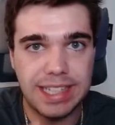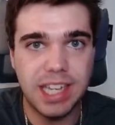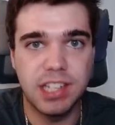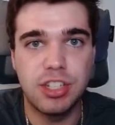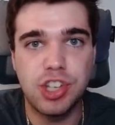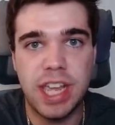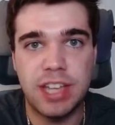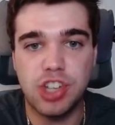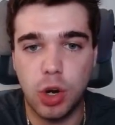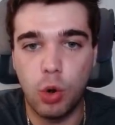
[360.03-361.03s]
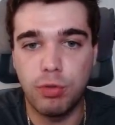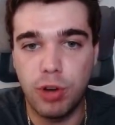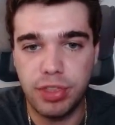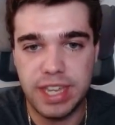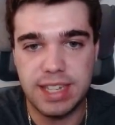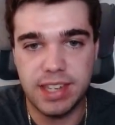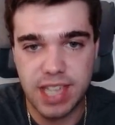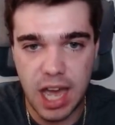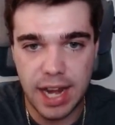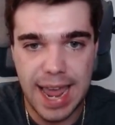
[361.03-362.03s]
doesn't change our overall thesis
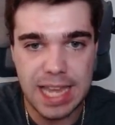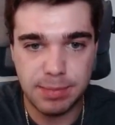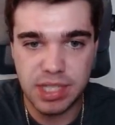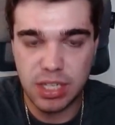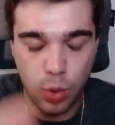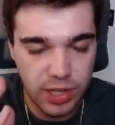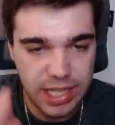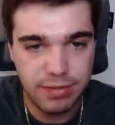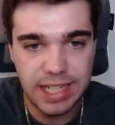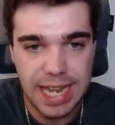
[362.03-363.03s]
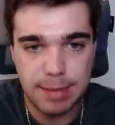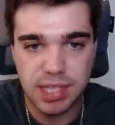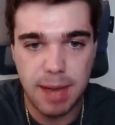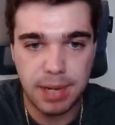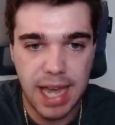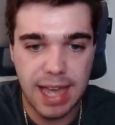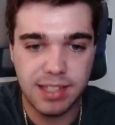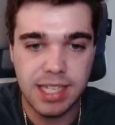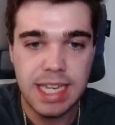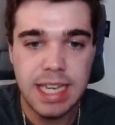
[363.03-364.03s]
on AMC or even GameStop,
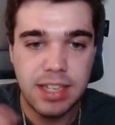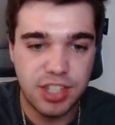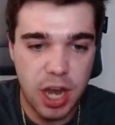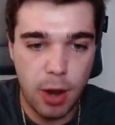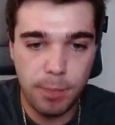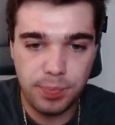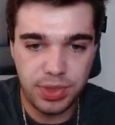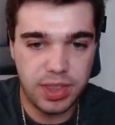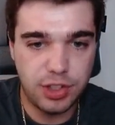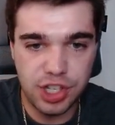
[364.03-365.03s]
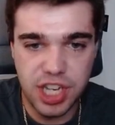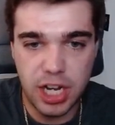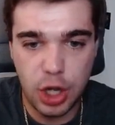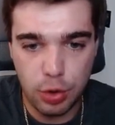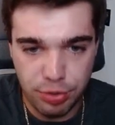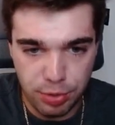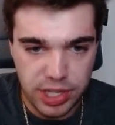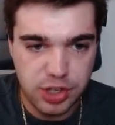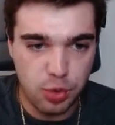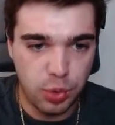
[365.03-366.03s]
guys. So just going to go through
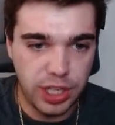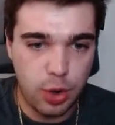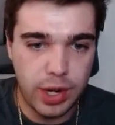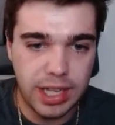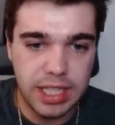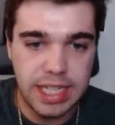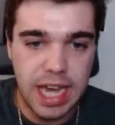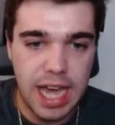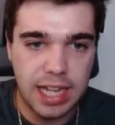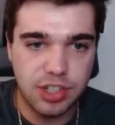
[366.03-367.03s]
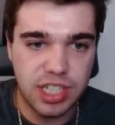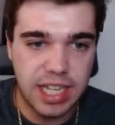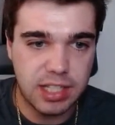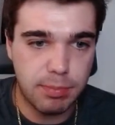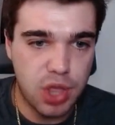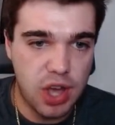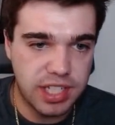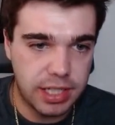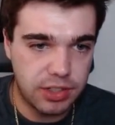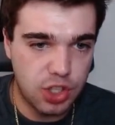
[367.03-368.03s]
this really quickly just to get some thoughts
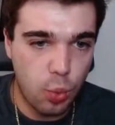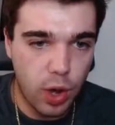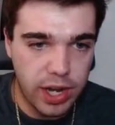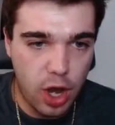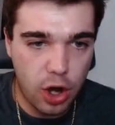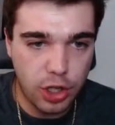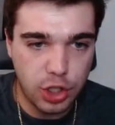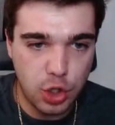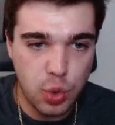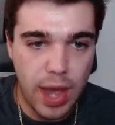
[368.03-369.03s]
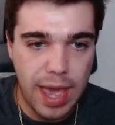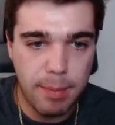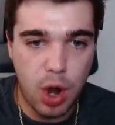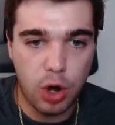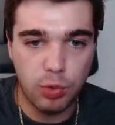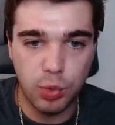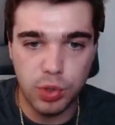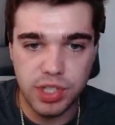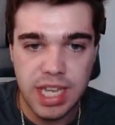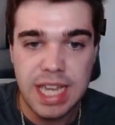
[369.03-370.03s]
here. So what are UMR
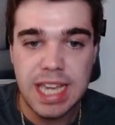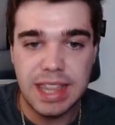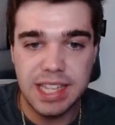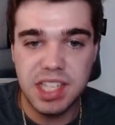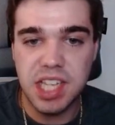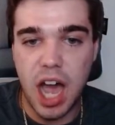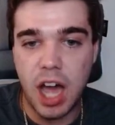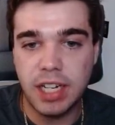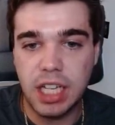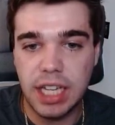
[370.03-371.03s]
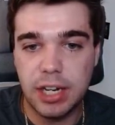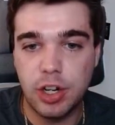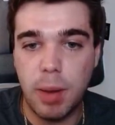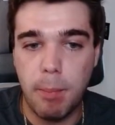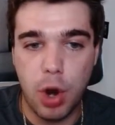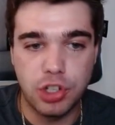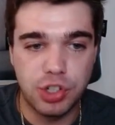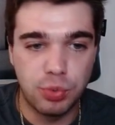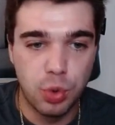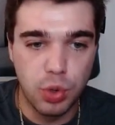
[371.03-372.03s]
rules? This is uncleared
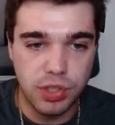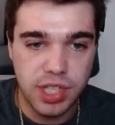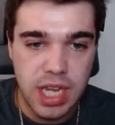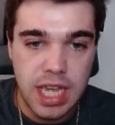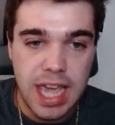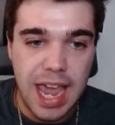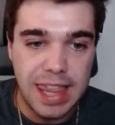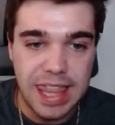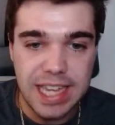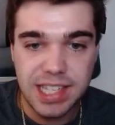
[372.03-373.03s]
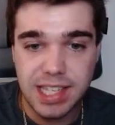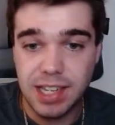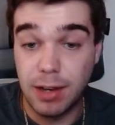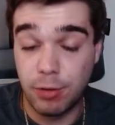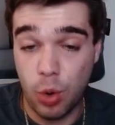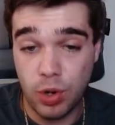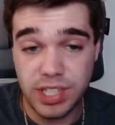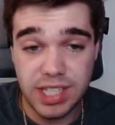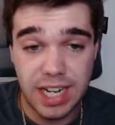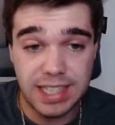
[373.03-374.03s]
margin rules. And this, of course,
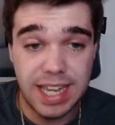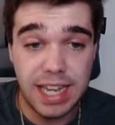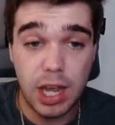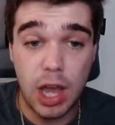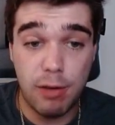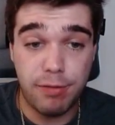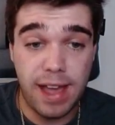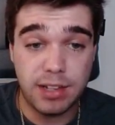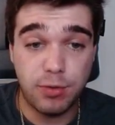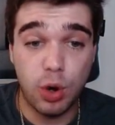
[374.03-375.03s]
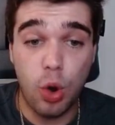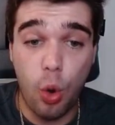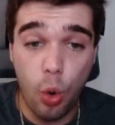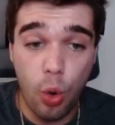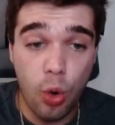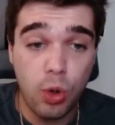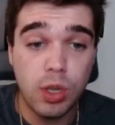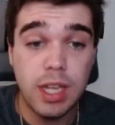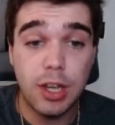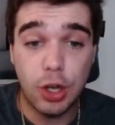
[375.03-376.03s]
is going to take effect for all
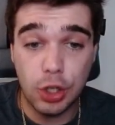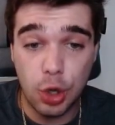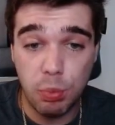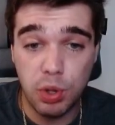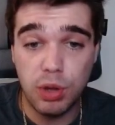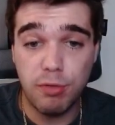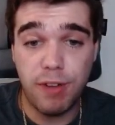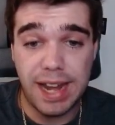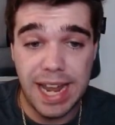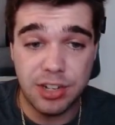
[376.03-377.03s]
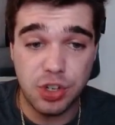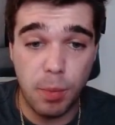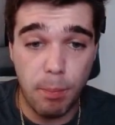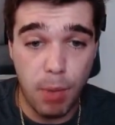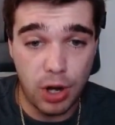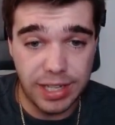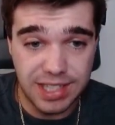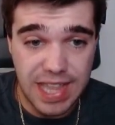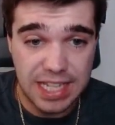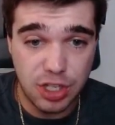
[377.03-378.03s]
global financial markets.
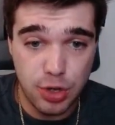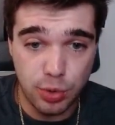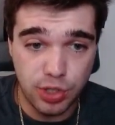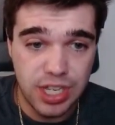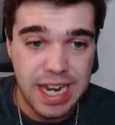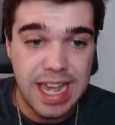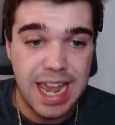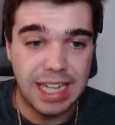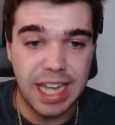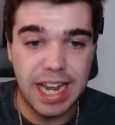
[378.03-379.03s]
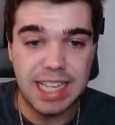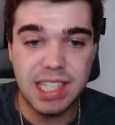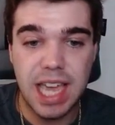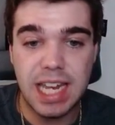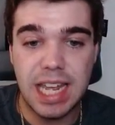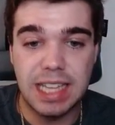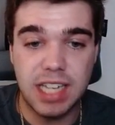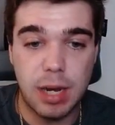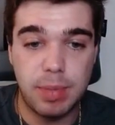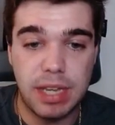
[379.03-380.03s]
That's huge. And like I said, it's going
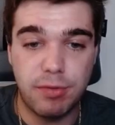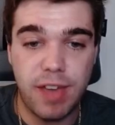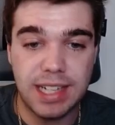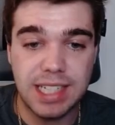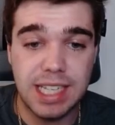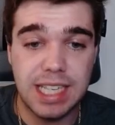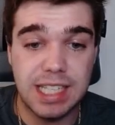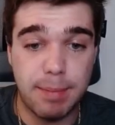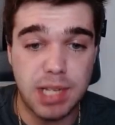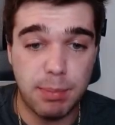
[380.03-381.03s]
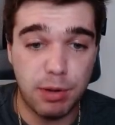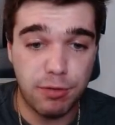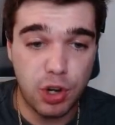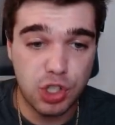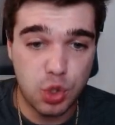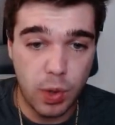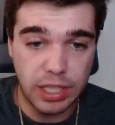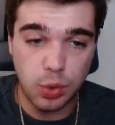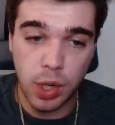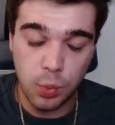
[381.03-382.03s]
to be in effect September 1st,
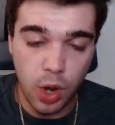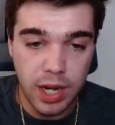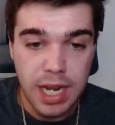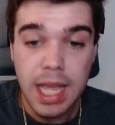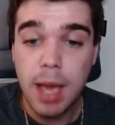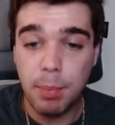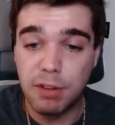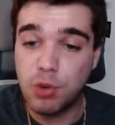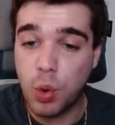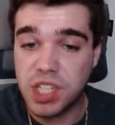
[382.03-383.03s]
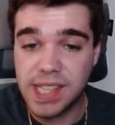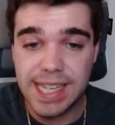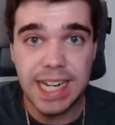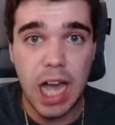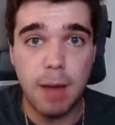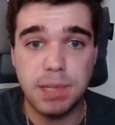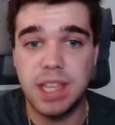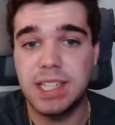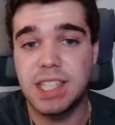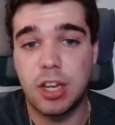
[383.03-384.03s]
2021. But of course, leading up to
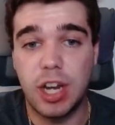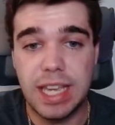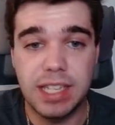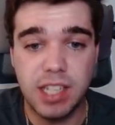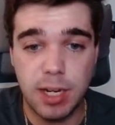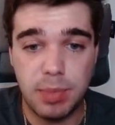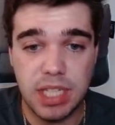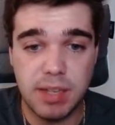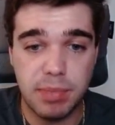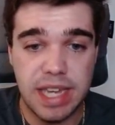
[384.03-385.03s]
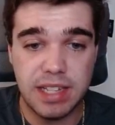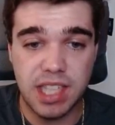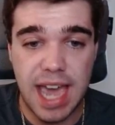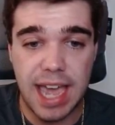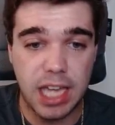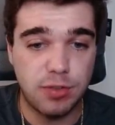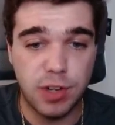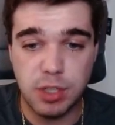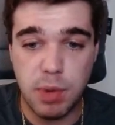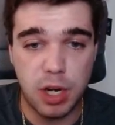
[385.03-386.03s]
this, there is going to be some things that hedge
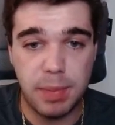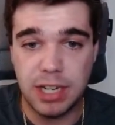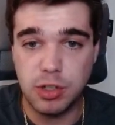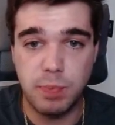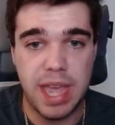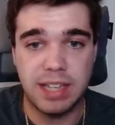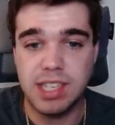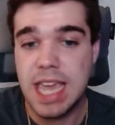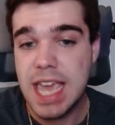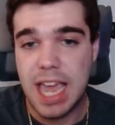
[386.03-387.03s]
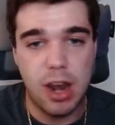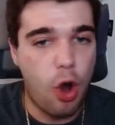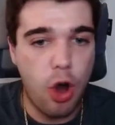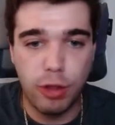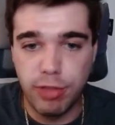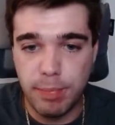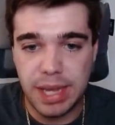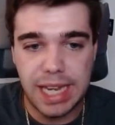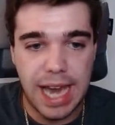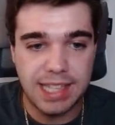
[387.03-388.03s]
funds, market makers, banks, and all of the big
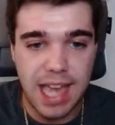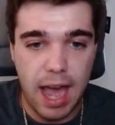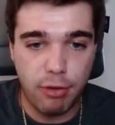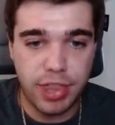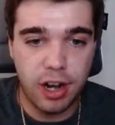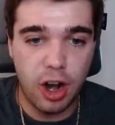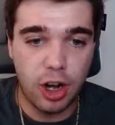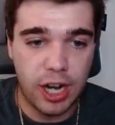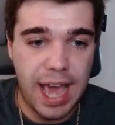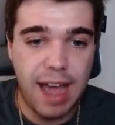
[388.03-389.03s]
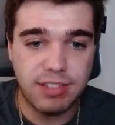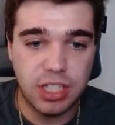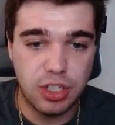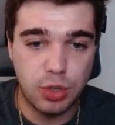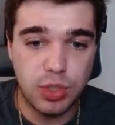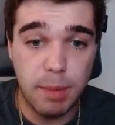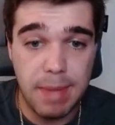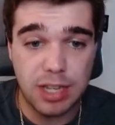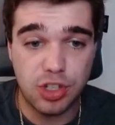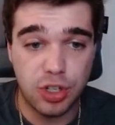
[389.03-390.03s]
guys out there are going to have to do to
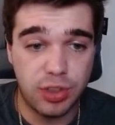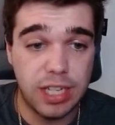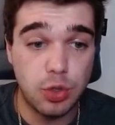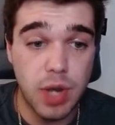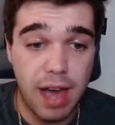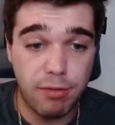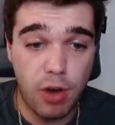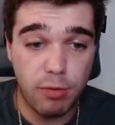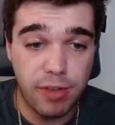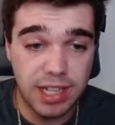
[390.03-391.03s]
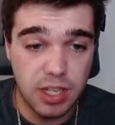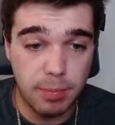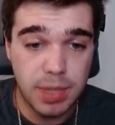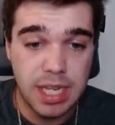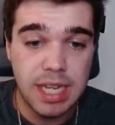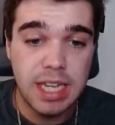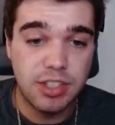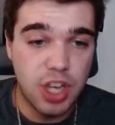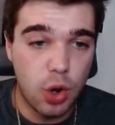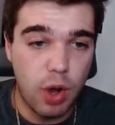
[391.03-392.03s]
make sure they do not fall victim.
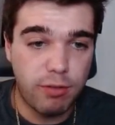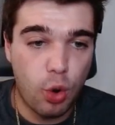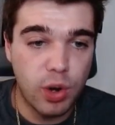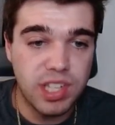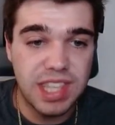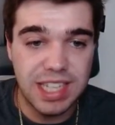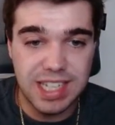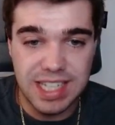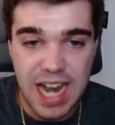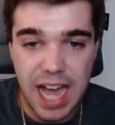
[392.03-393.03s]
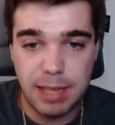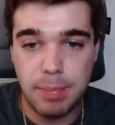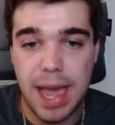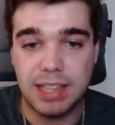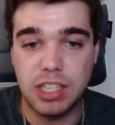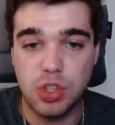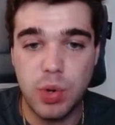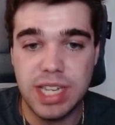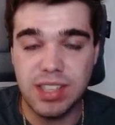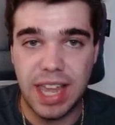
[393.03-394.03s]
So, of course, this does not impact the
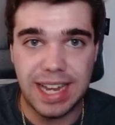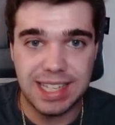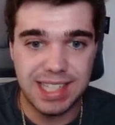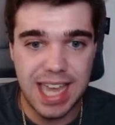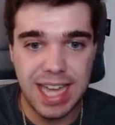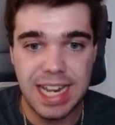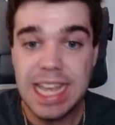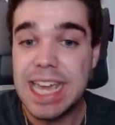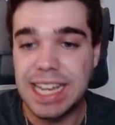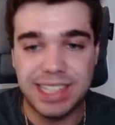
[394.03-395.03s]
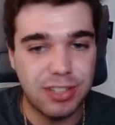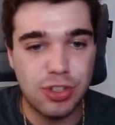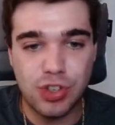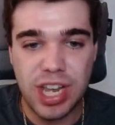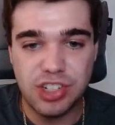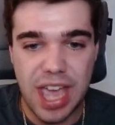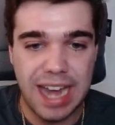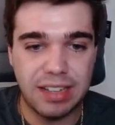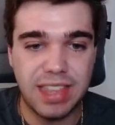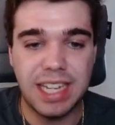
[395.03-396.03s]
squeeze. Like I said, it doesn't change
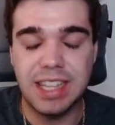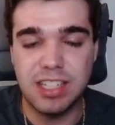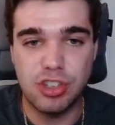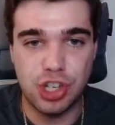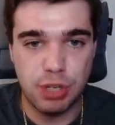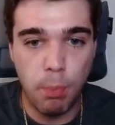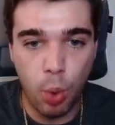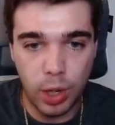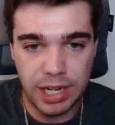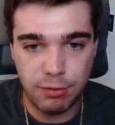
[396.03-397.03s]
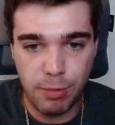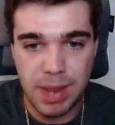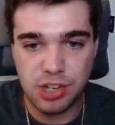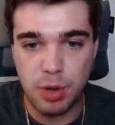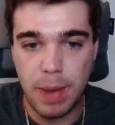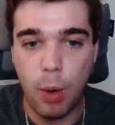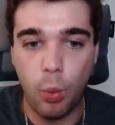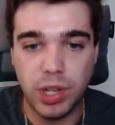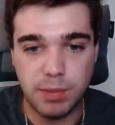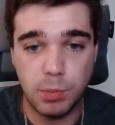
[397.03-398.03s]
anything. This is just more information about what's